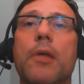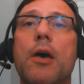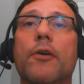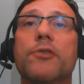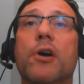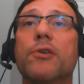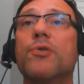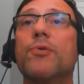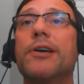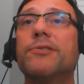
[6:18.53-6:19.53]
There's
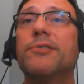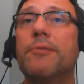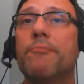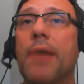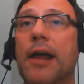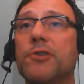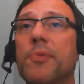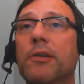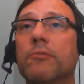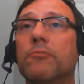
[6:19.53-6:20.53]
also incident
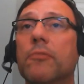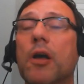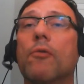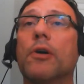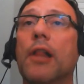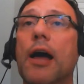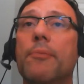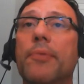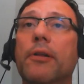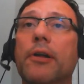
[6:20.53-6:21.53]
management,
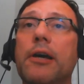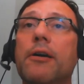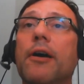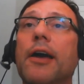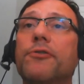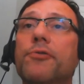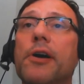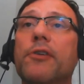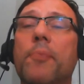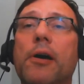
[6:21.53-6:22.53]
reliability, and
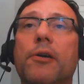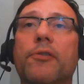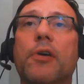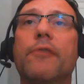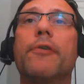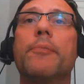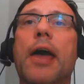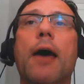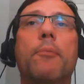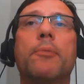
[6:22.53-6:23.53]
transparency from the
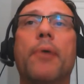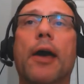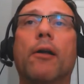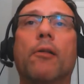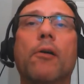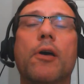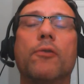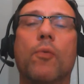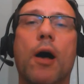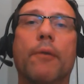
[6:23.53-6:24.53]
admin panel as
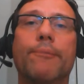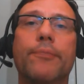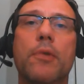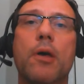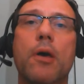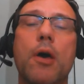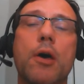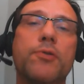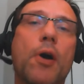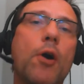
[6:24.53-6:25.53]
well.
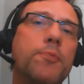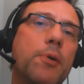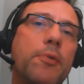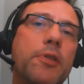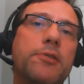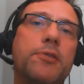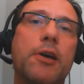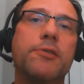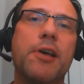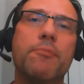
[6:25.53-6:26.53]
So I hope some of these
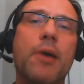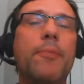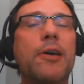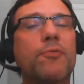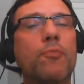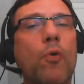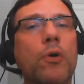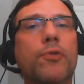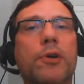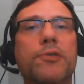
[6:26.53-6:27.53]
things, that maybe it's more
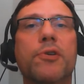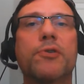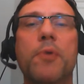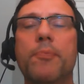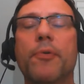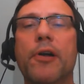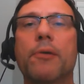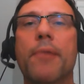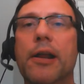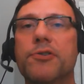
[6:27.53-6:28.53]
towards those people that are
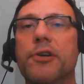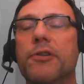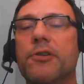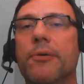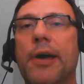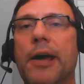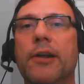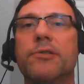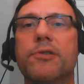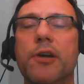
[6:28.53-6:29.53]
managing the domain
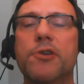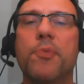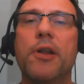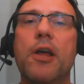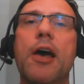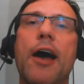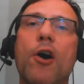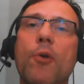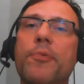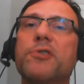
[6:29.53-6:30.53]
and such, but I
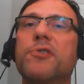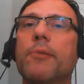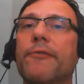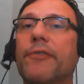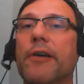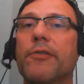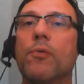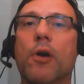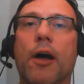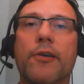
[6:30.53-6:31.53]
hope there's something for
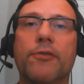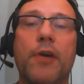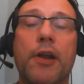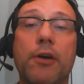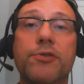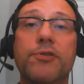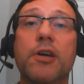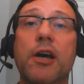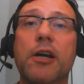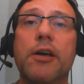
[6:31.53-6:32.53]
everyone on this video, just to
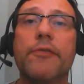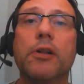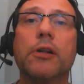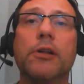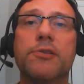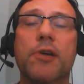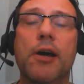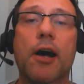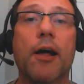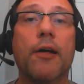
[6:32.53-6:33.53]
kind of give you a little
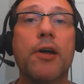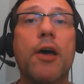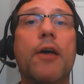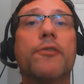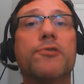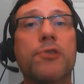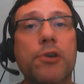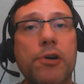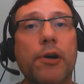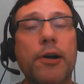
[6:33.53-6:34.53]
insight on the
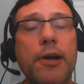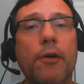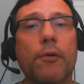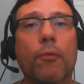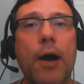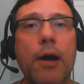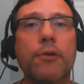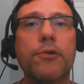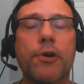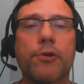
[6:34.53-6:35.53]
security
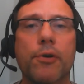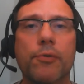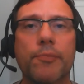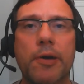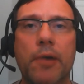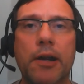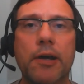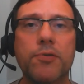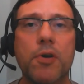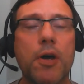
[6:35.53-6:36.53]
around your Google Meet
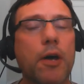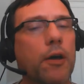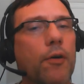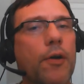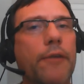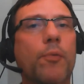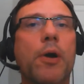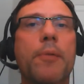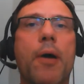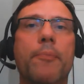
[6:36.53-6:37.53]
meetings. You don't have to
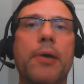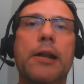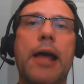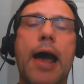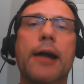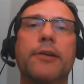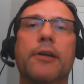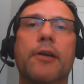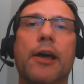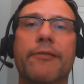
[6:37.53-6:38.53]
worry about being hacked
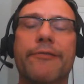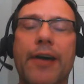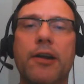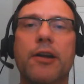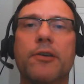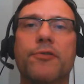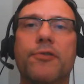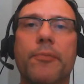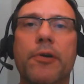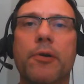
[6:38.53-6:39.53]
and invaded in
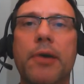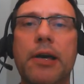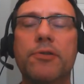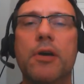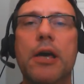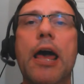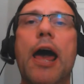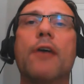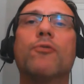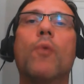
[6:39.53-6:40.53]
some of your meets,
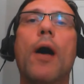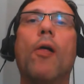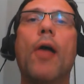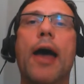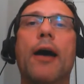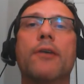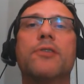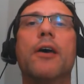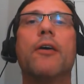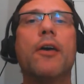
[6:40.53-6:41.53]
as well as
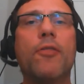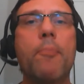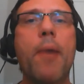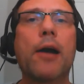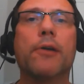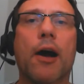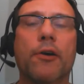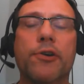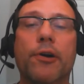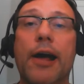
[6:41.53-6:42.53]
in the
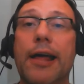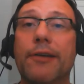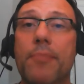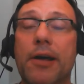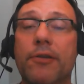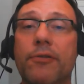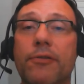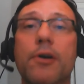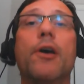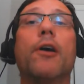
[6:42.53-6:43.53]
background, your
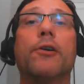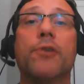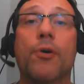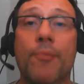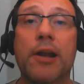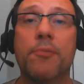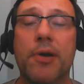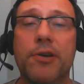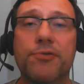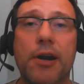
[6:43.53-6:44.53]
admins, your domain
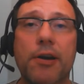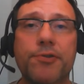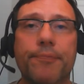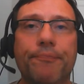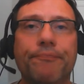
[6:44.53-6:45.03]
administrators,